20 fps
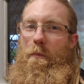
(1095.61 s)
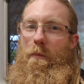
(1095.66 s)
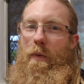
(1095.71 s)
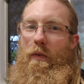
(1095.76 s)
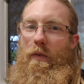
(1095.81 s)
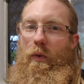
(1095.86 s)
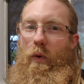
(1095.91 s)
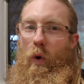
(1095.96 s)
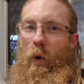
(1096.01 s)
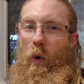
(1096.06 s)

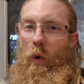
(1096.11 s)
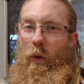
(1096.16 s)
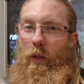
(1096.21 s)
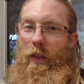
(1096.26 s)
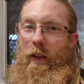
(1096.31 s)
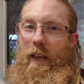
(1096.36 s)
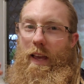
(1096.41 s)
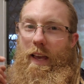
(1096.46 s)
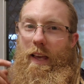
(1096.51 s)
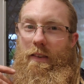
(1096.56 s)
before
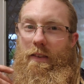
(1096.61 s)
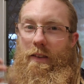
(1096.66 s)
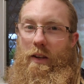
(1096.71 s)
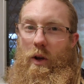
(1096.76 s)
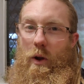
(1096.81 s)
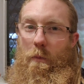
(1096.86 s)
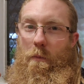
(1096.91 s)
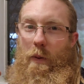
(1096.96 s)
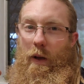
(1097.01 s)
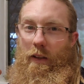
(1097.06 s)
the
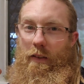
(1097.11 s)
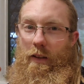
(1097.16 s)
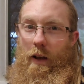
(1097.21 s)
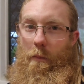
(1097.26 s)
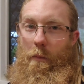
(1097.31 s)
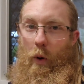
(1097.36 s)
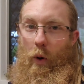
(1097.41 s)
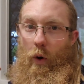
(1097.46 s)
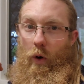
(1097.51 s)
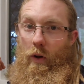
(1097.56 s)
ECU picks
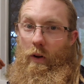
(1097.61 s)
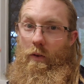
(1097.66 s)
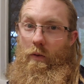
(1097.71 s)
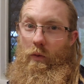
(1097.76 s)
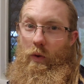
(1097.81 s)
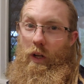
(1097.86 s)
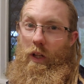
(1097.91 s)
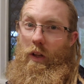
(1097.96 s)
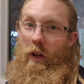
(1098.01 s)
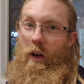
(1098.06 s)
up on it and
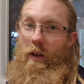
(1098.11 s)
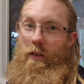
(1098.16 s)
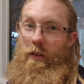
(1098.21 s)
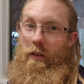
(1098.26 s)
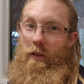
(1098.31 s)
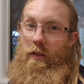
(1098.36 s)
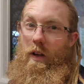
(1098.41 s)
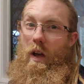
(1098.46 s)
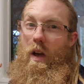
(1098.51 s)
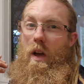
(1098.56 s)

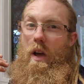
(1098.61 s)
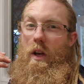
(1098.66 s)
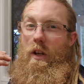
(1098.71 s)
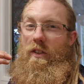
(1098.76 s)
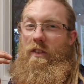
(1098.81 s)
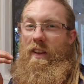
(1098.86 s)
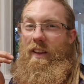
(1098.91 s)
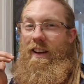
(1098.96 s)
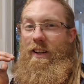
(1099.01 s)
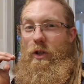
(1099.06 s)
realizes.
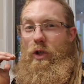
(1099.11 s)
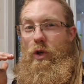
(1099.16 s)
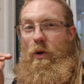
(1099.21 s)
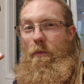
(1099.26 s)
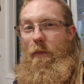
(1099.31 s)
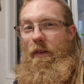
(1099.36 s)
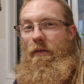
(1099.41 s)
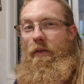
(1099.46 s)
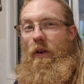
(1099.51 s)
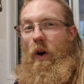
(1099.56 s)
So that should
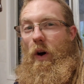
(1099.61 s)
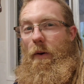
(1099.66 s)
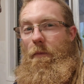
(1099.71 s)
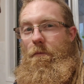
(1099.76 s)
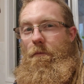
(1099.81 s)
be fine.